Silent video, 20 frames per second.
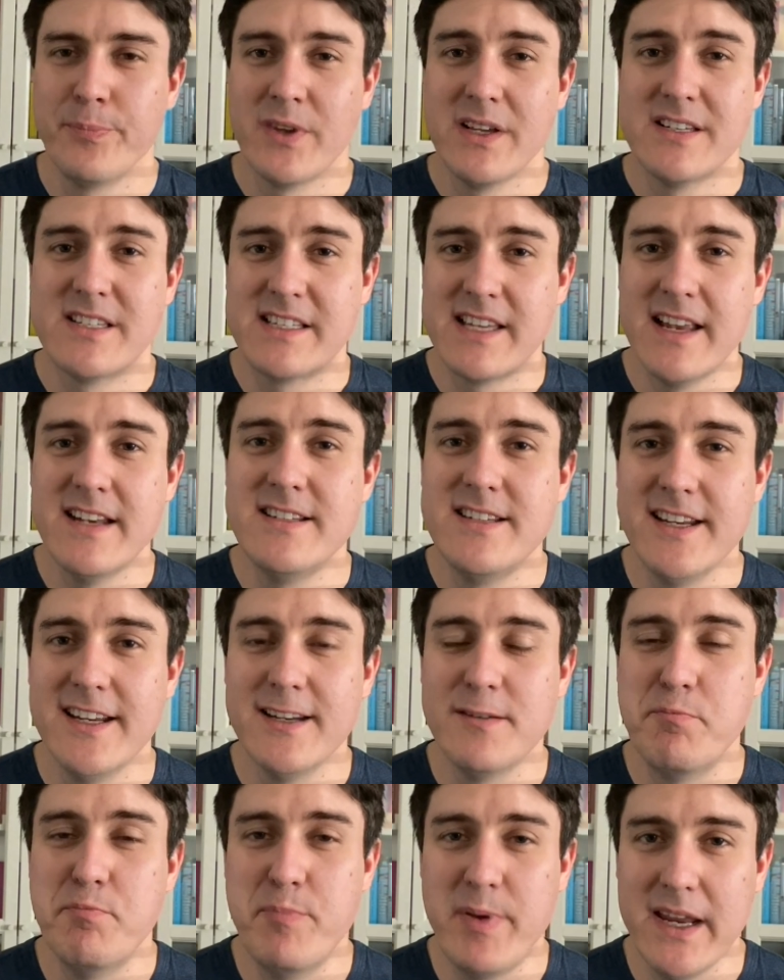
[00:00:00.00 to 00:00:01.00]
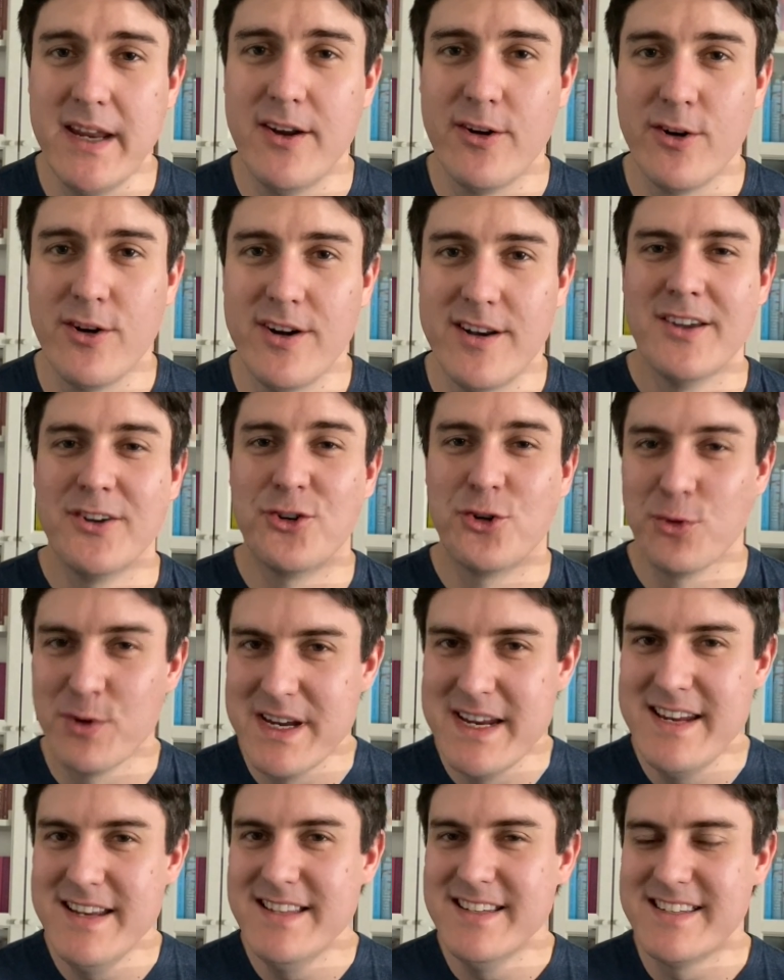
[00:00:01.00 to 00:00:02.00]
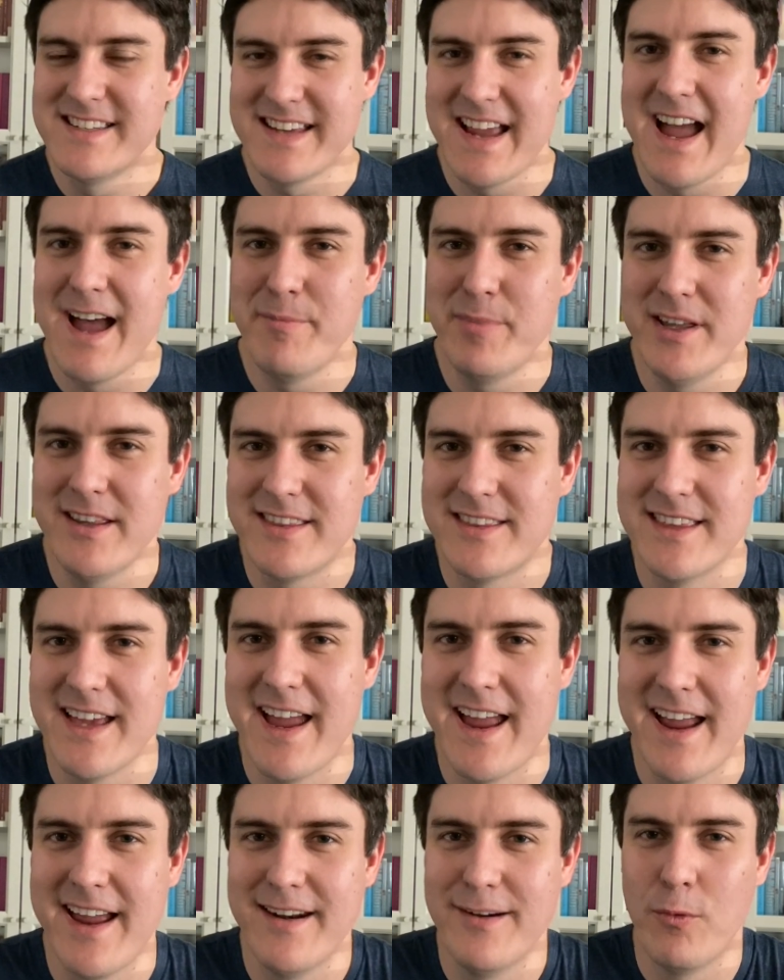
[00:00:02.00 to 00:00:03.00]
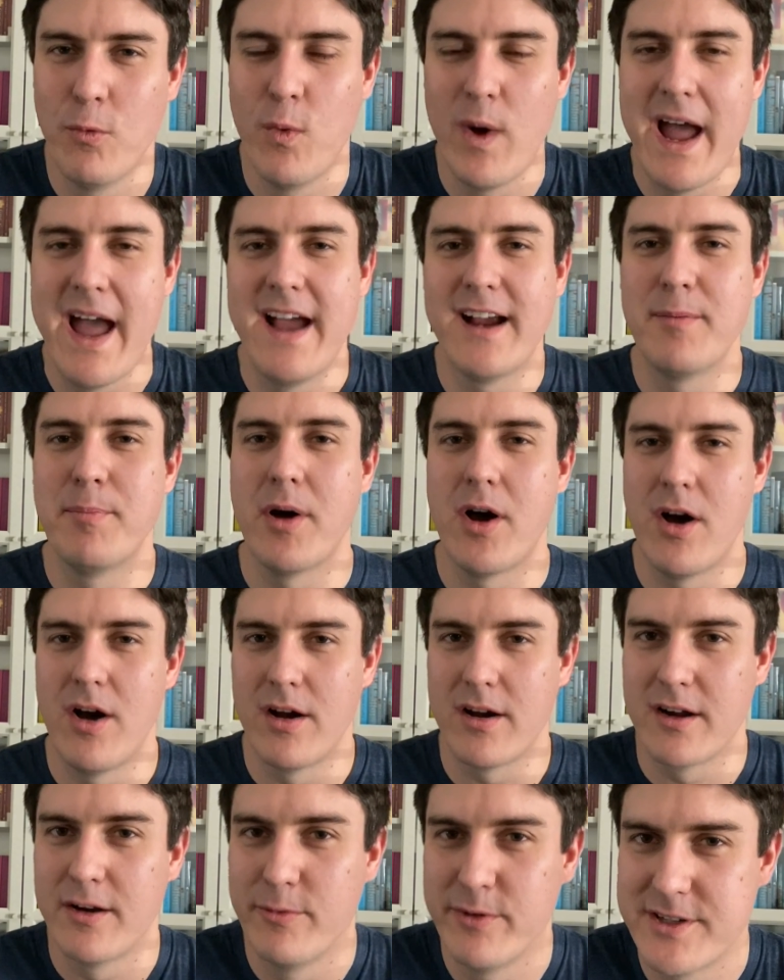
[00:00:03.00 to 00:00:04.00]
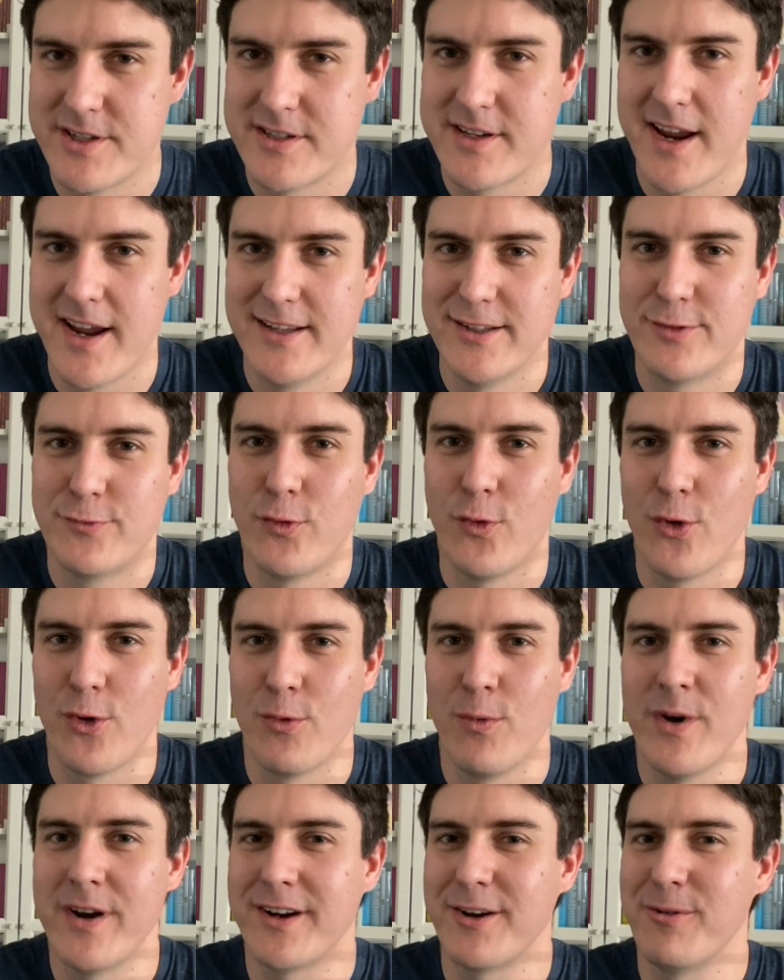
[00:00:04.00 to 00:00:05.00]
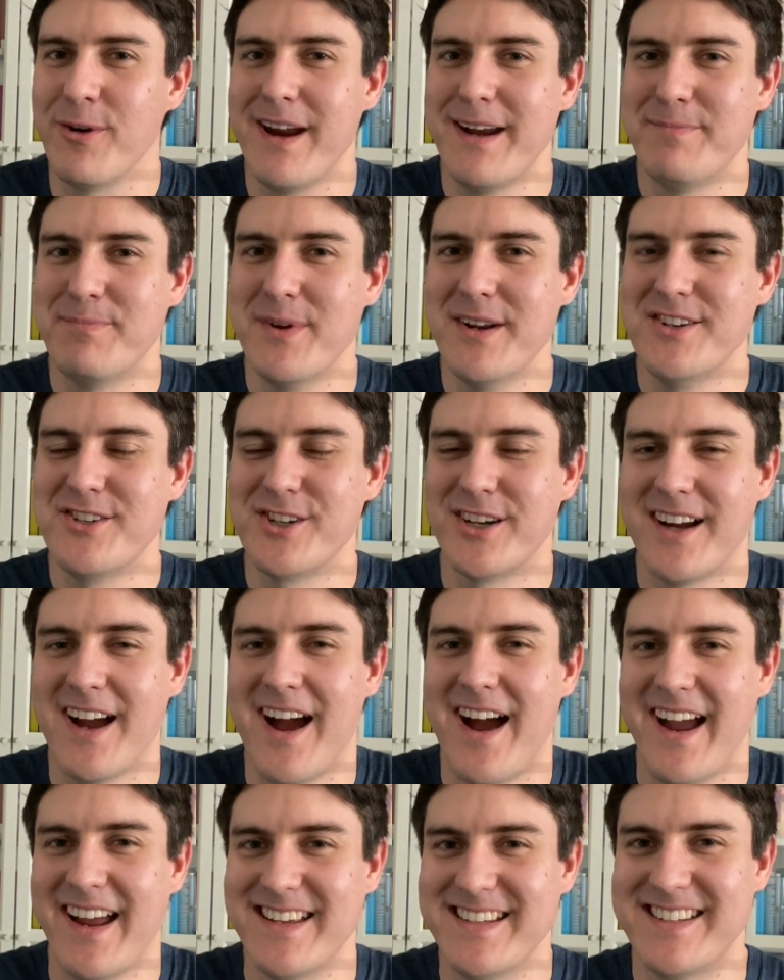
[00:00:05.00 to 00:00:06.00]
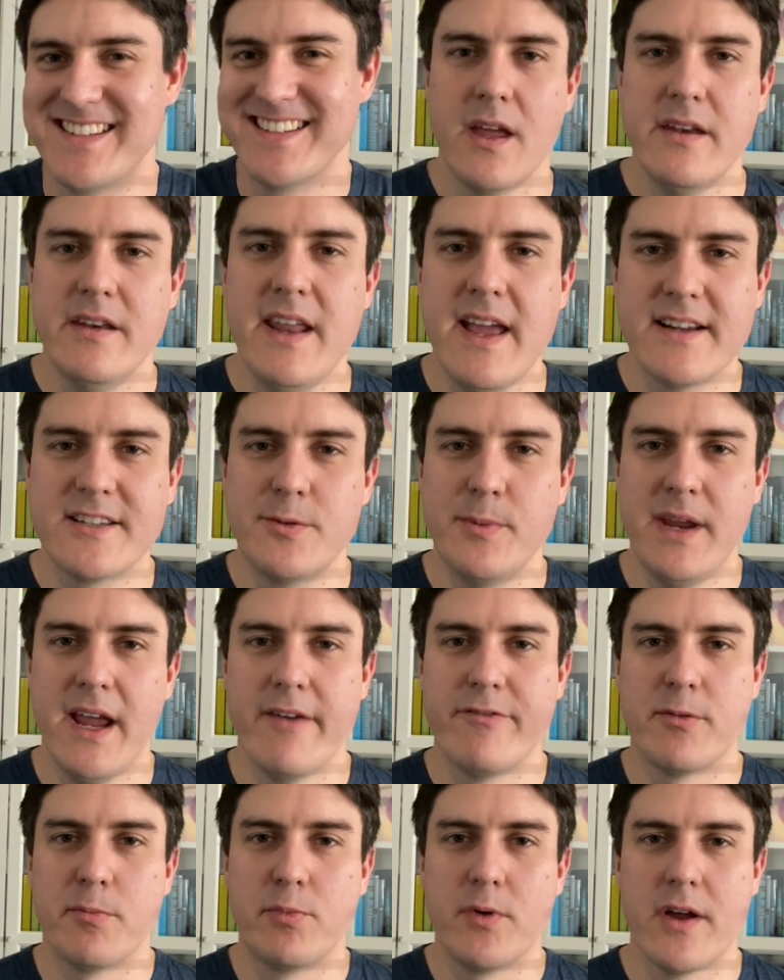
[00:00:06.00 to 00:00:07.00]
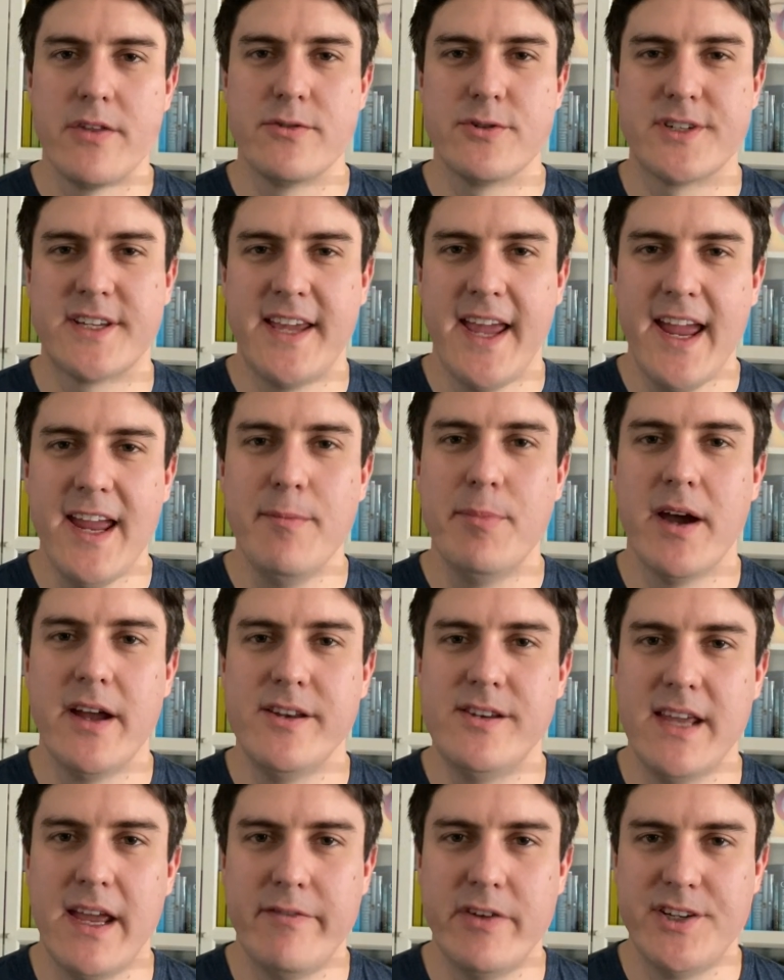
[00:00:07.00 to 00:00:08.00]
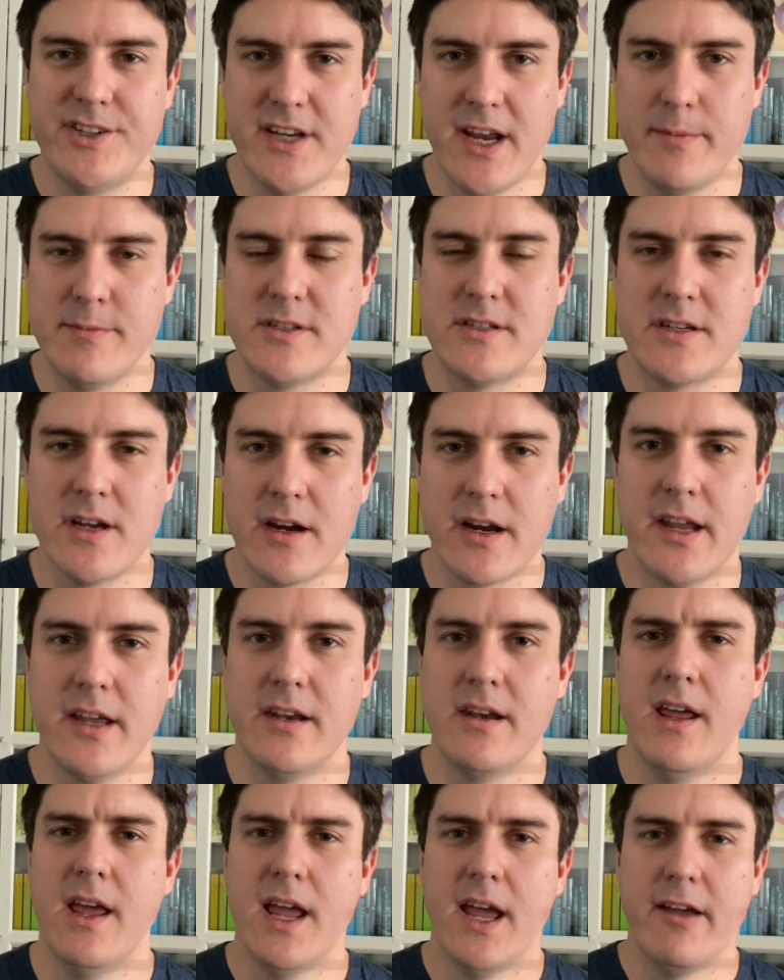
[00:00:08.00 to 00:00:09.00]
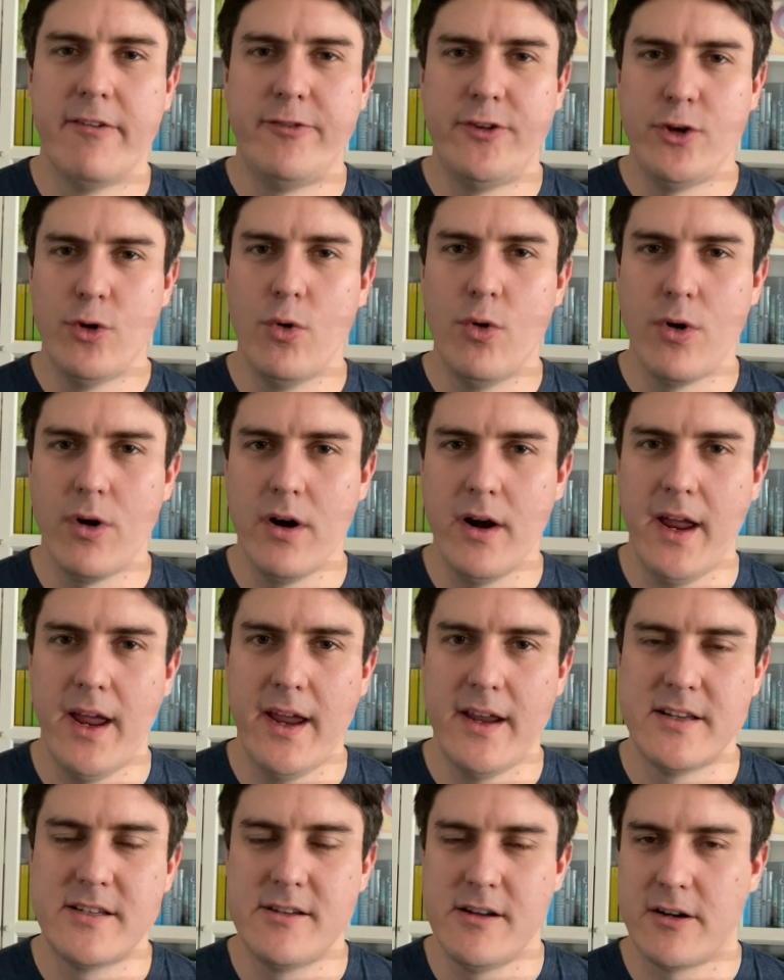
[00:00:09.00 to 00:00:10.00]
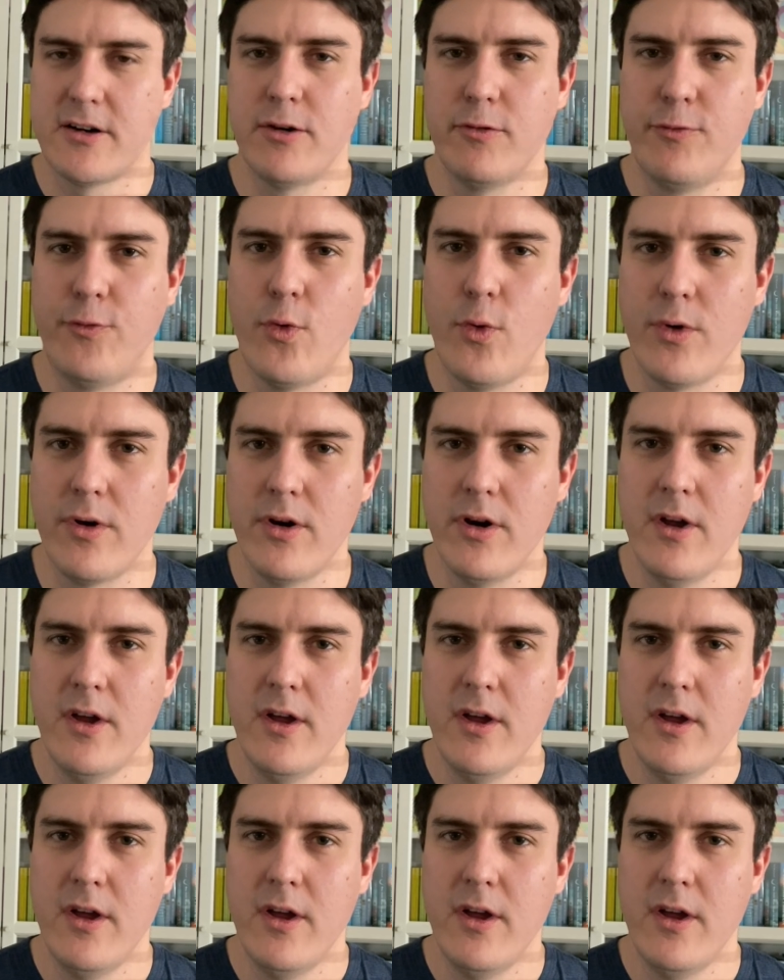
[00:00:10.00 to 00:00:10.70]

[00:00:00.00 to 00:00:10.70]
Sentient Beard, Green Sabbath, and Wagbog, which stands for What a Great Bunch of Guys. Next, we have The Brothers K by David James Duncan. If you're a sucker for